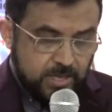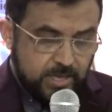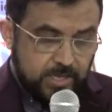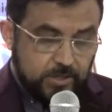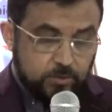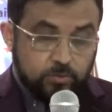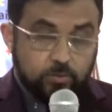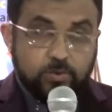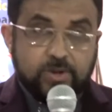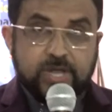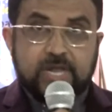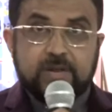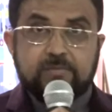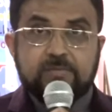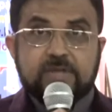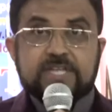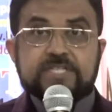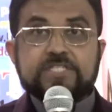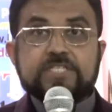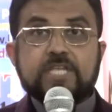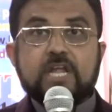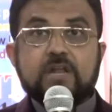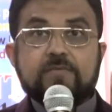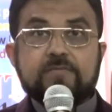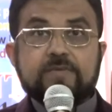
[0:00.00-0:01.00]
And when
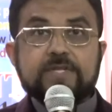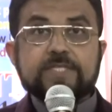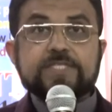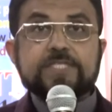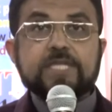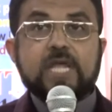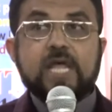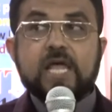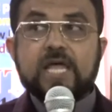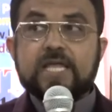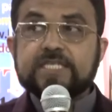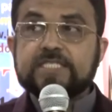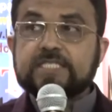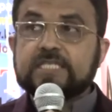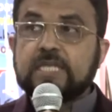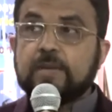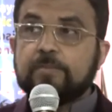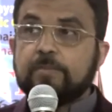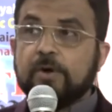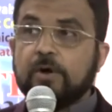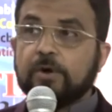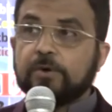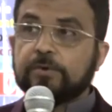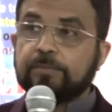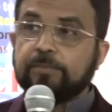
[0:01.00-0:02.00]
my servants ask
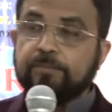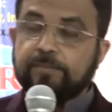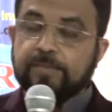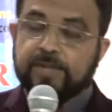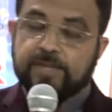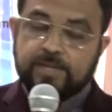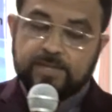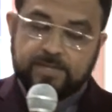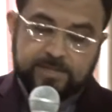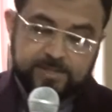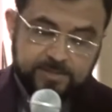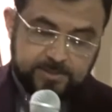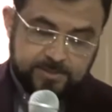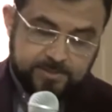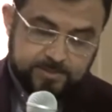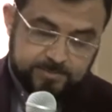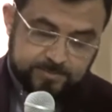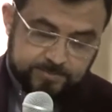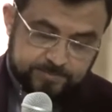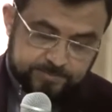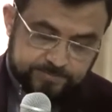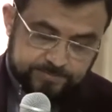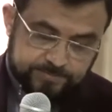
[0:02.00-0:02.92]
about me,